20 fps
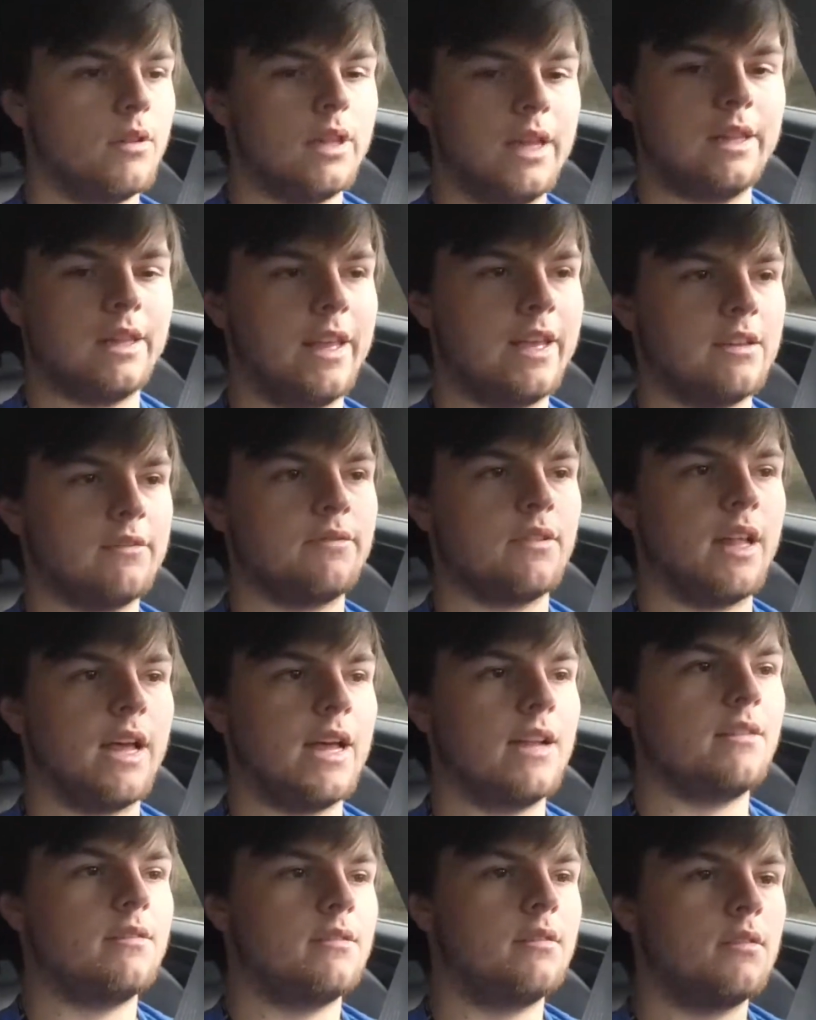and lay it
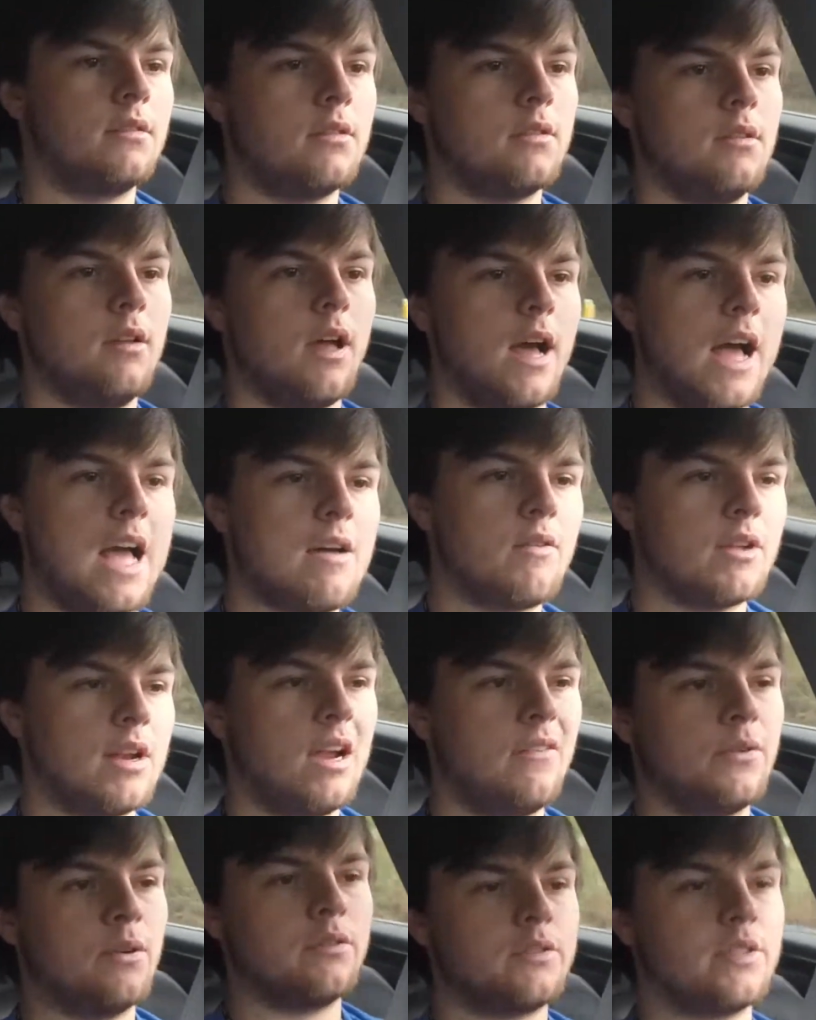flat. I have an
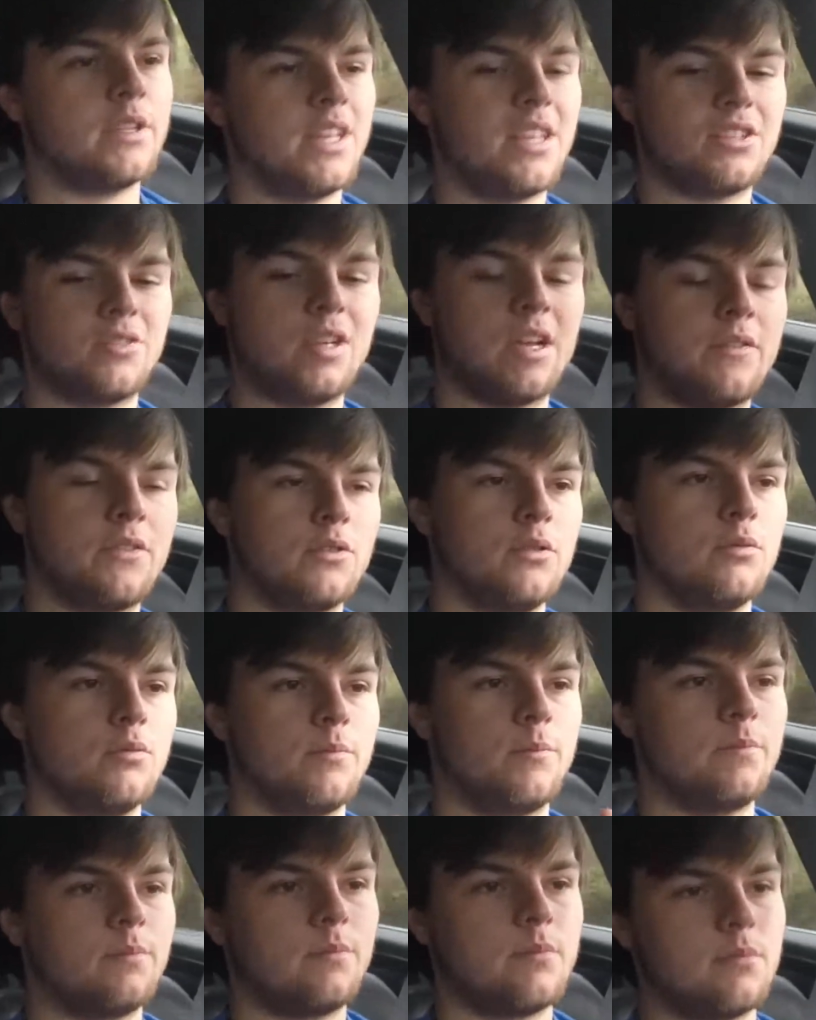iPhone 6, so you have to
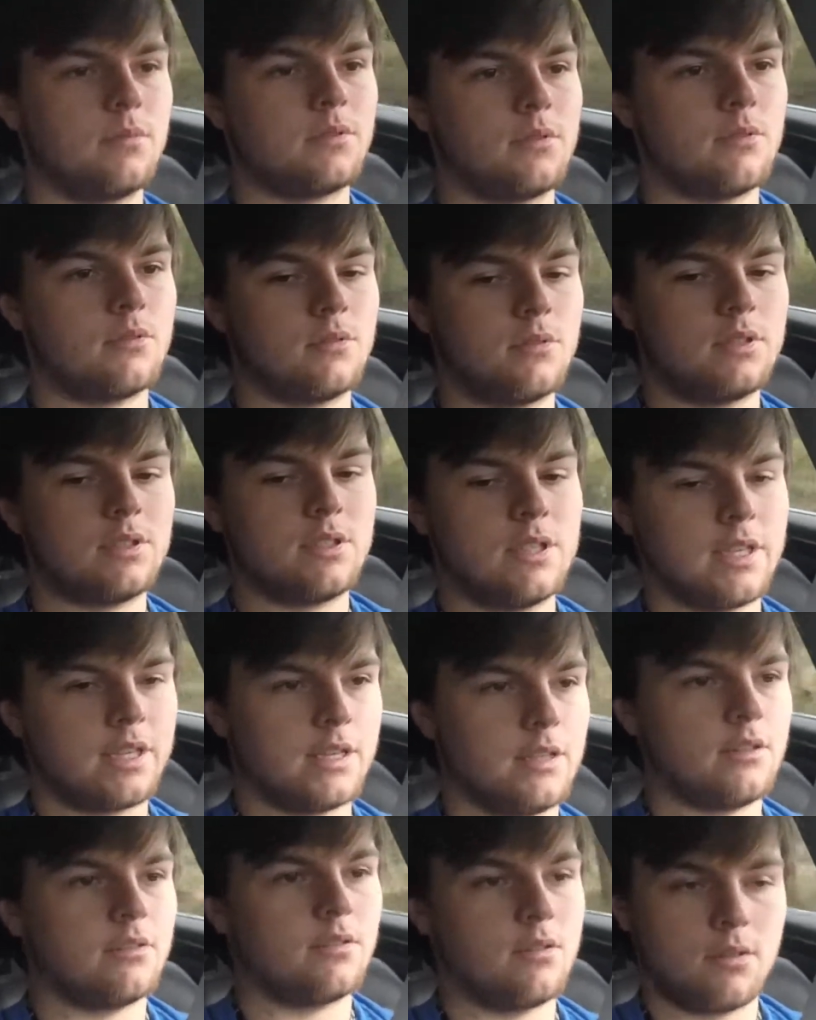stick
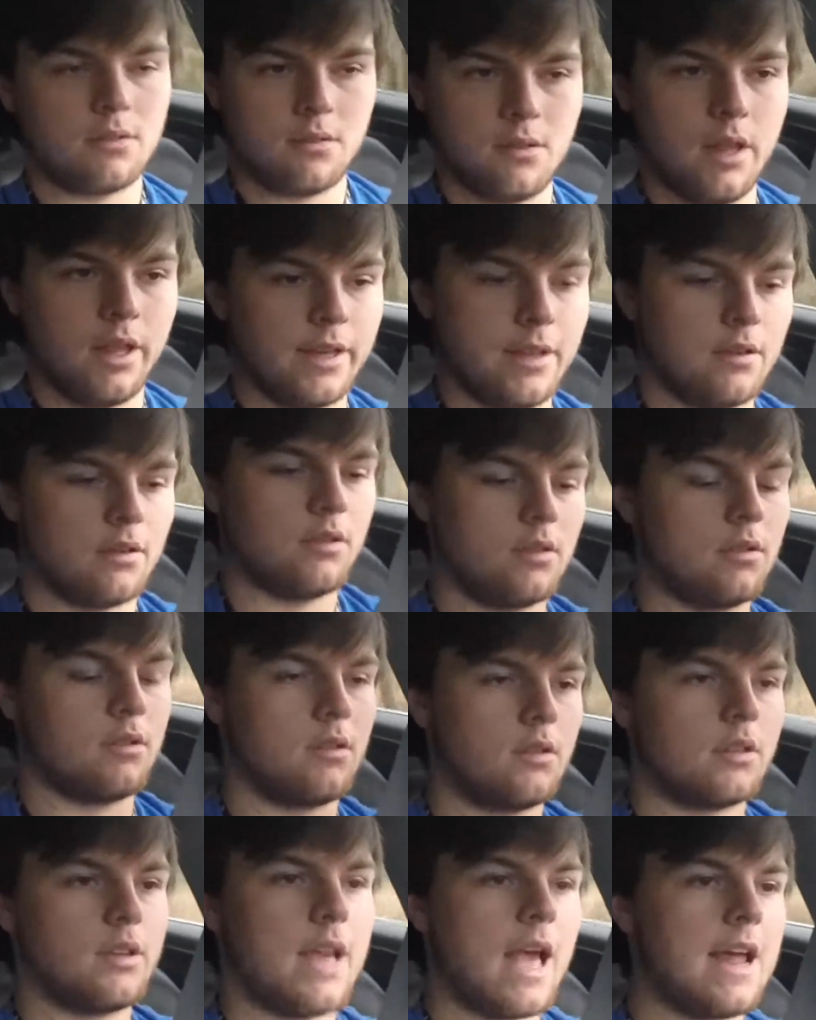it like
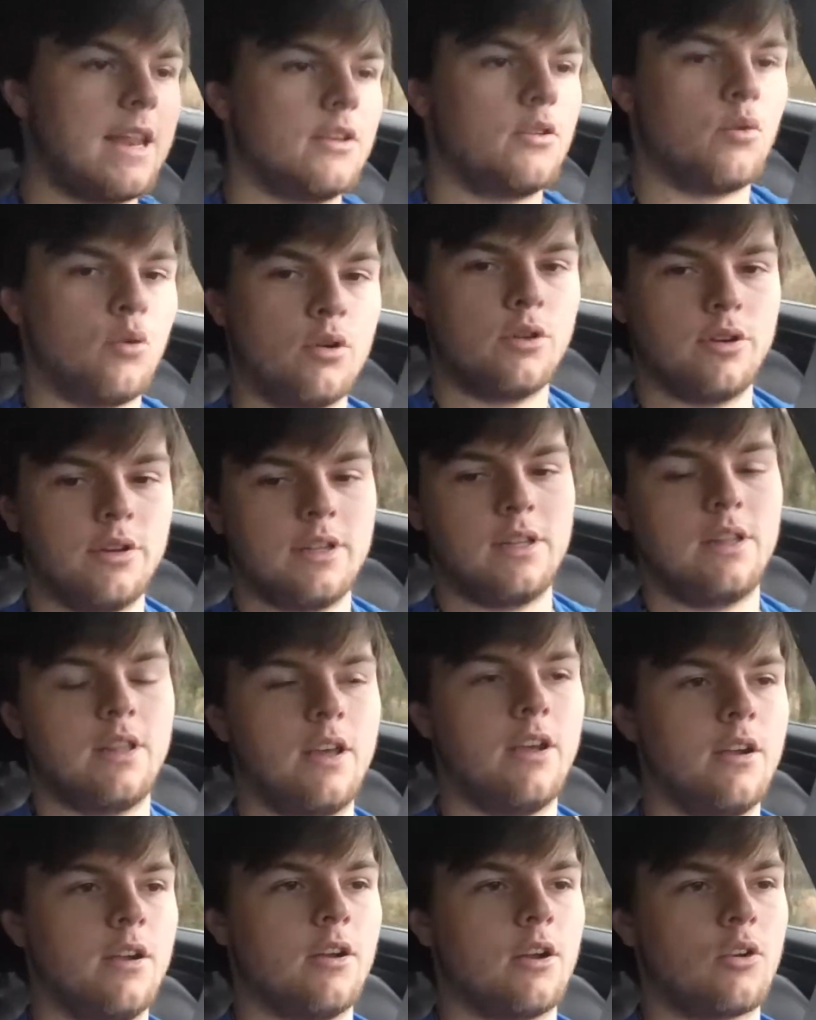catty cornered in
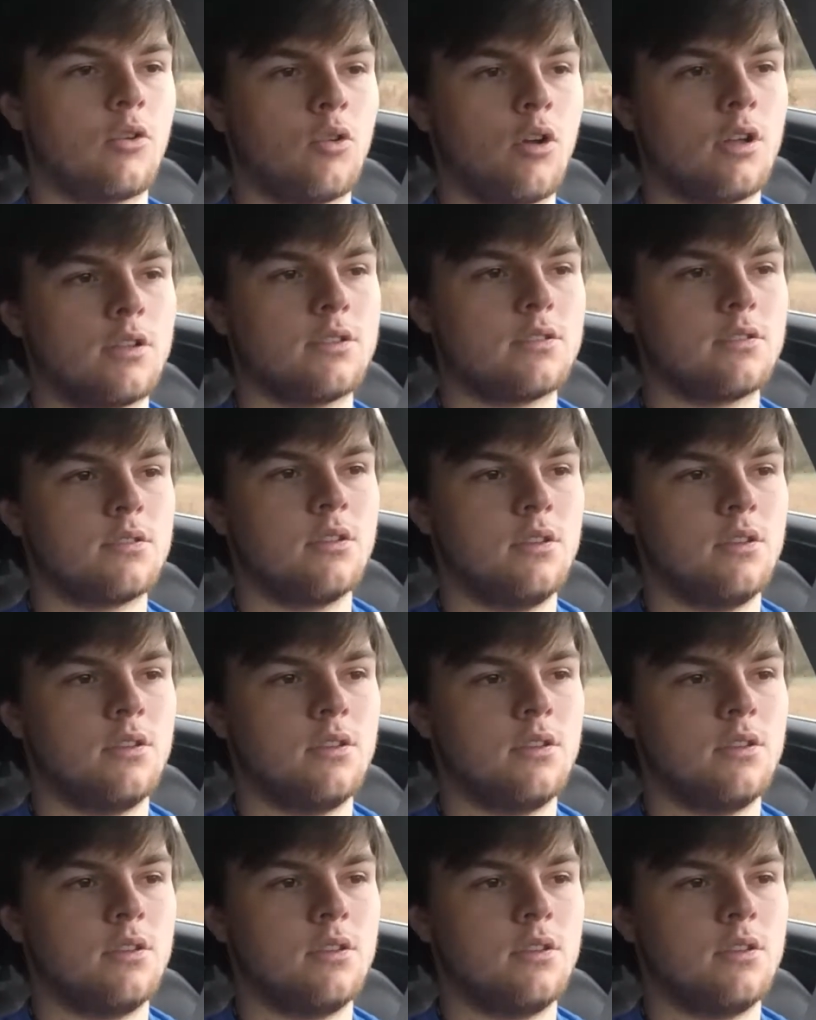there across,